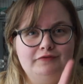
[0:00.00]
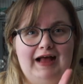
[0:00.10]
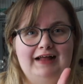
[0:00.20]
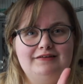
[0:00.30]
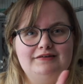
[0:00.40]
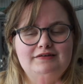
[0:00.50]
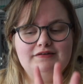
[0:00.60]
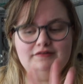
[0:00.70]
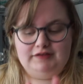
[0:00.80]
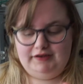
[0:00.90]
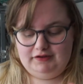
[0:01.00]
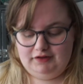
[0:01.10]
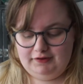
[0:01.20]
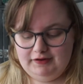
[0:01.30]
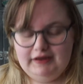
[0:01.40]
rat,
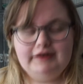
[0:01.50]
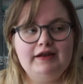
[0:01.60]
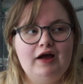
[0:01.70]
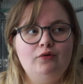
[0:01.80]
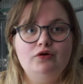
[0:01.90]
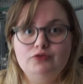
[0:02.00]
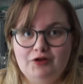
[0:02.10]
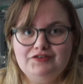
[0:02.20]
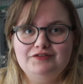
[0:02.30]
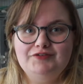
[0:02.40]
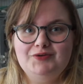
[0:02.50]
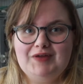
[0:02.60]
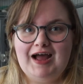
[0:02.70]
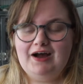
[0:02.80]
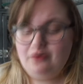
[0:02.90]
singular. Now, a lot of you
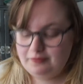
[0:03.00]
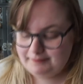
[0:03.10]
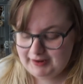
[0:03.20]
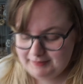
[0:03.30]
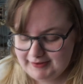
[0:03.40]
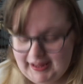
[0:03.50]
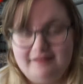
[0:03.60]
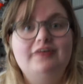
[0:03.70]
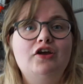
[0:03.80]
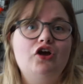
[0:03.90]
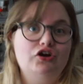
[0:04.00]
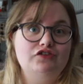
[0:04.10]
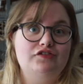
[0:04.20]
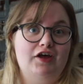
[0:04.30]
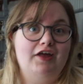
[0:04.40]
now may be getting
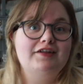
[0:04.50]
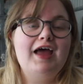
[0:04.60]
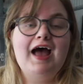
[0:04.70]
concerned,